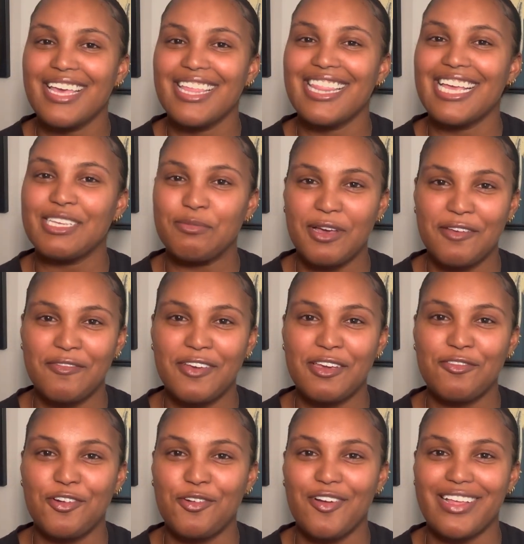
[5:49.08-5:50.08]
that's my
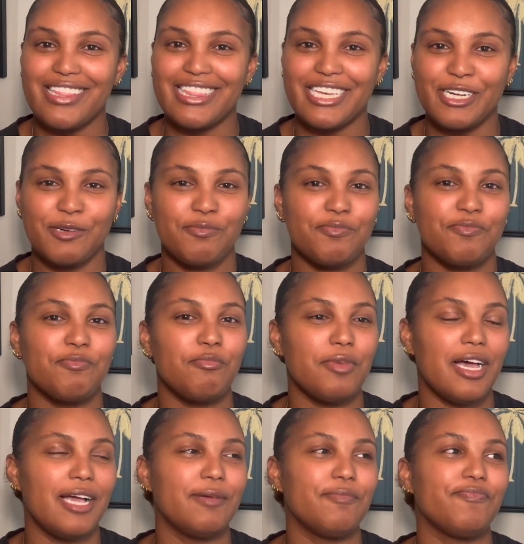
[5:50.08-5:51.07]
favorite right there.
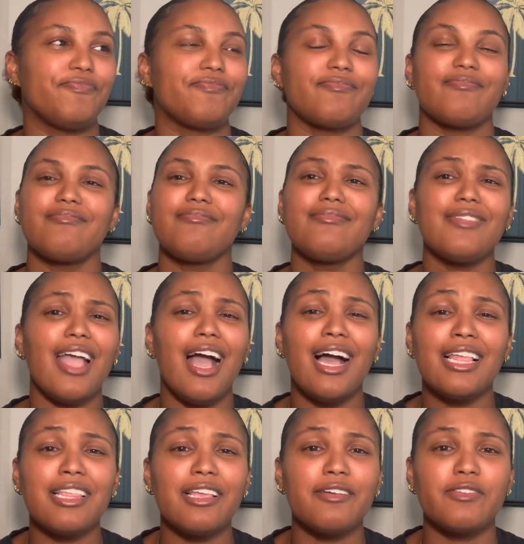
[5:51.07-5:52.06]
But
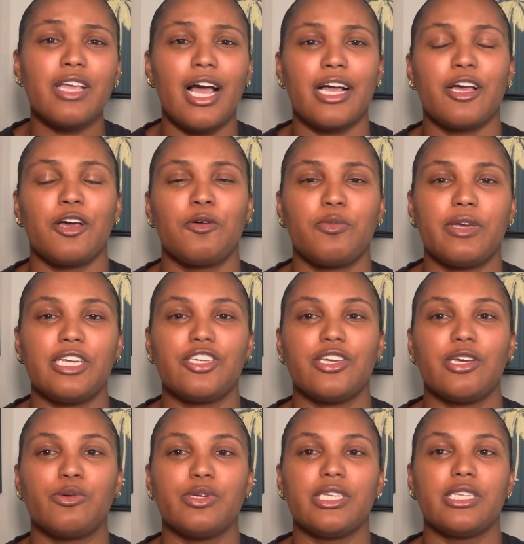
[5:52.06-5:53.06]
I loved Jaco Beach.
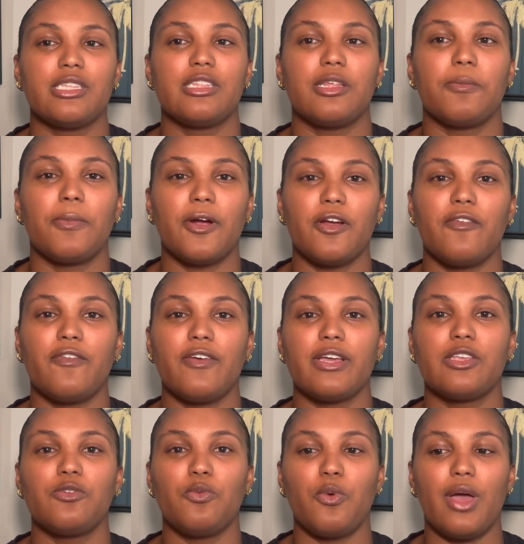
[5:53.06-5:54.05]
It was the
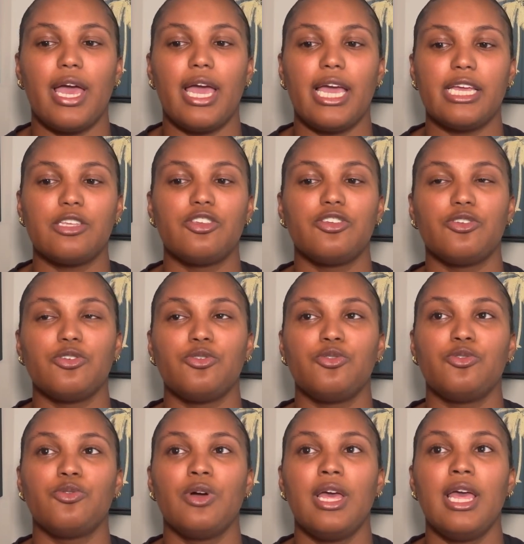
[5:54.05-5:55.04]
perfect way
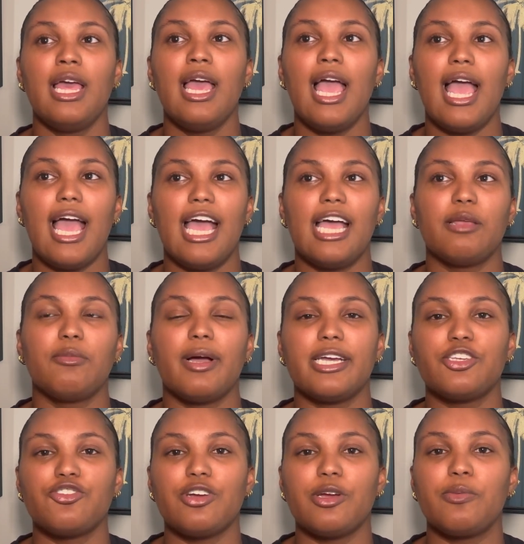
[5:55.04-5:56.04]
to end my
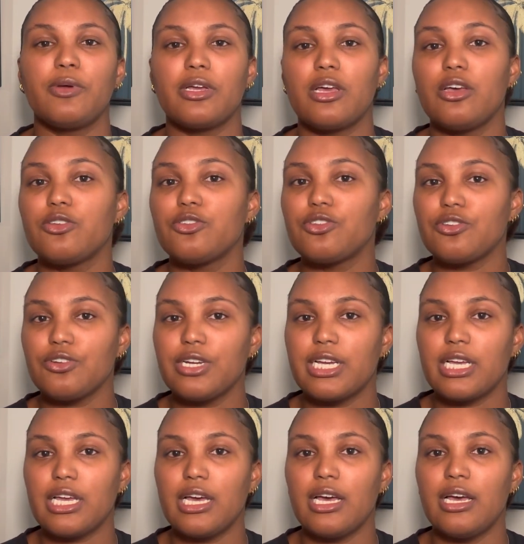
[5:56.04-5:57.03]
trip in Costa
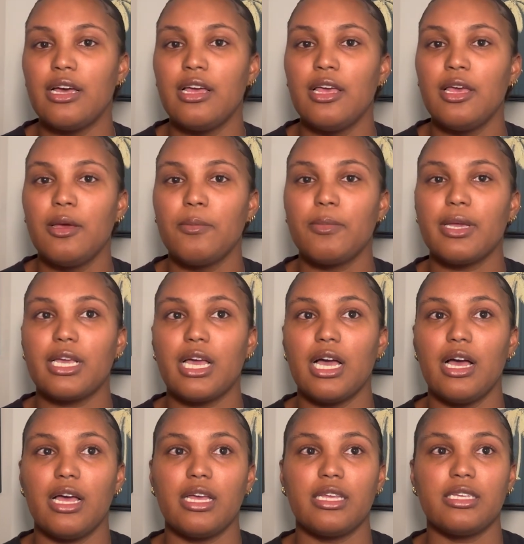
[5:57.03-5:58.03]
Rica,
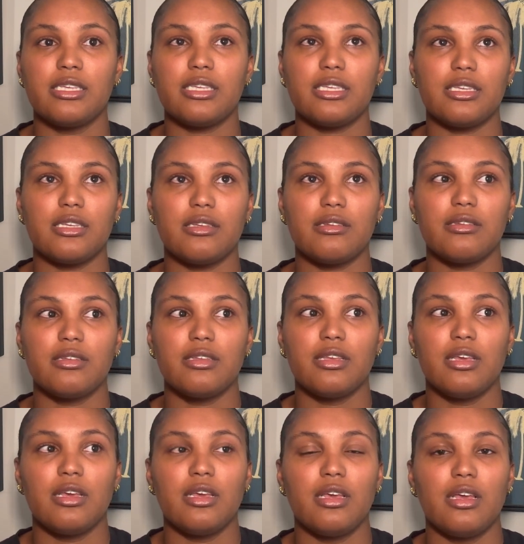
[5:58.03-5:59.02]
because
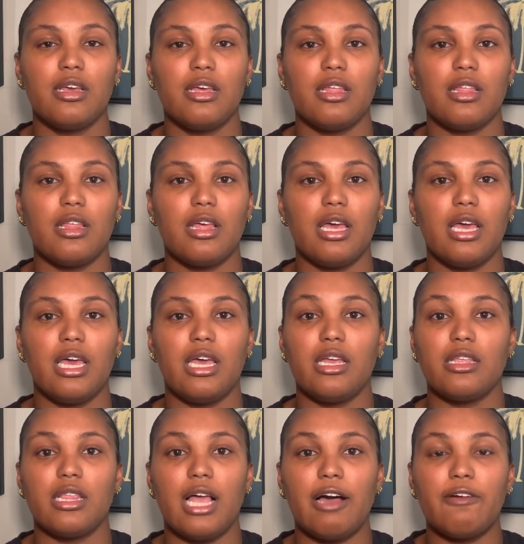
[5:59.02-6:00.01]

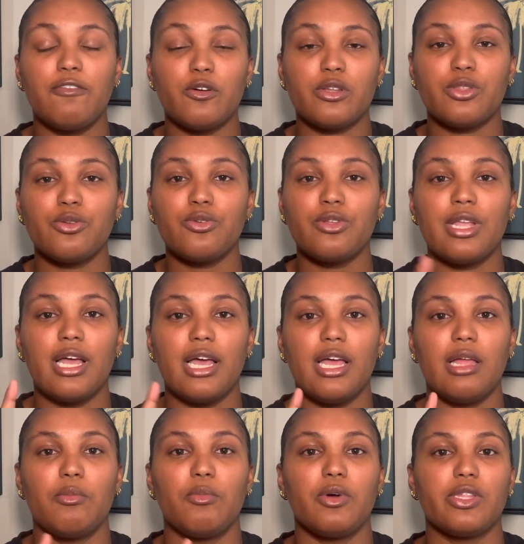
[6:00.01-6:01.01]
in La Fortuna
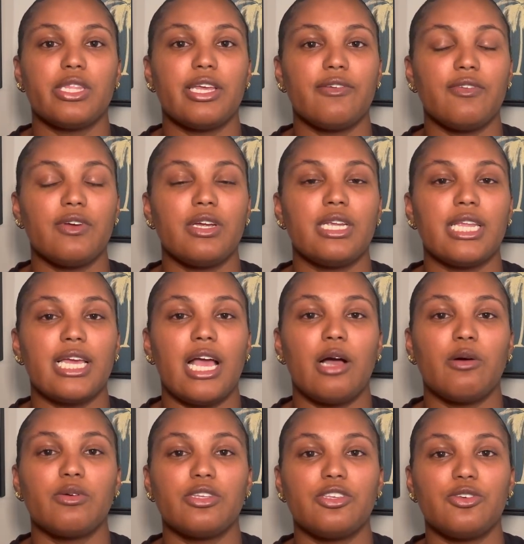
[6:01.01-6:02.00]
and Monteverde, I
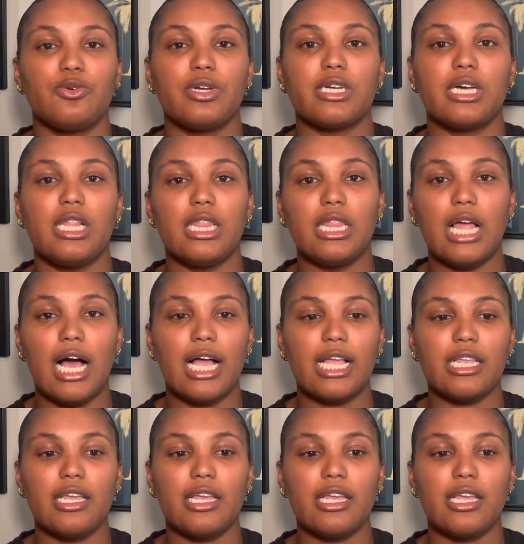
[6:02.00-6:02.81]
was doing a lot